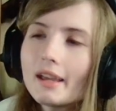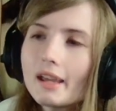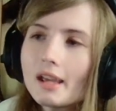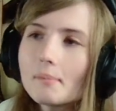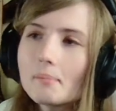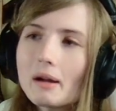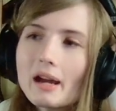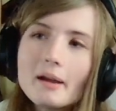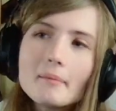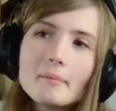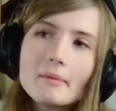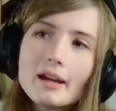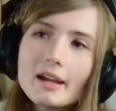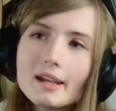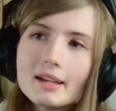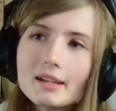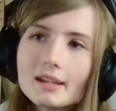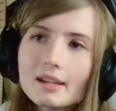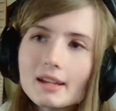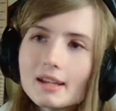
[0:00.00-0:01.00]
in my
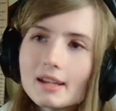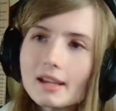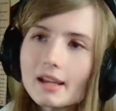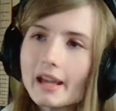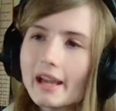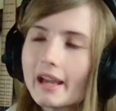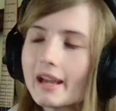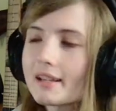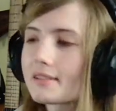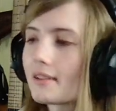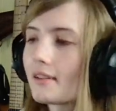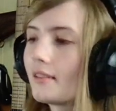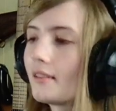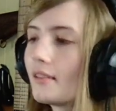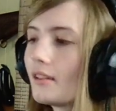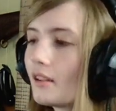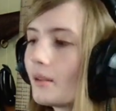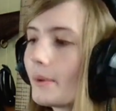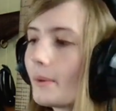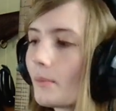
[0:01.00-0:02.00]
mind, it has a
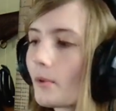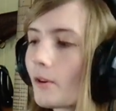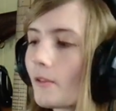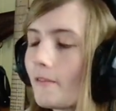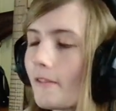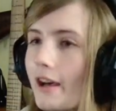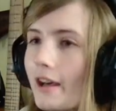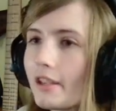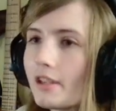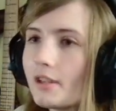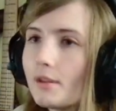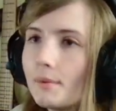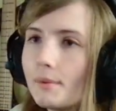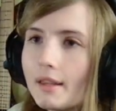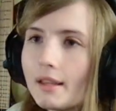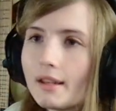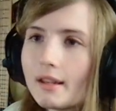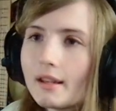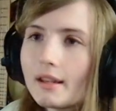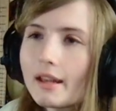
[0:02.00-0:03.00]
little bit more value
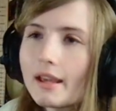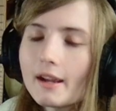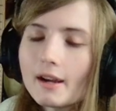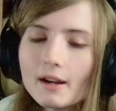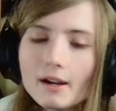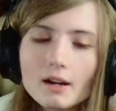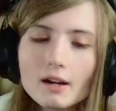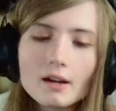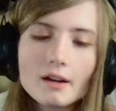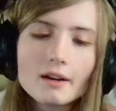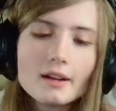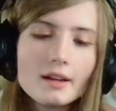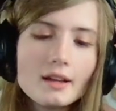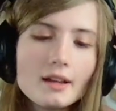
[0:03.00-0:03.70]
than an AR,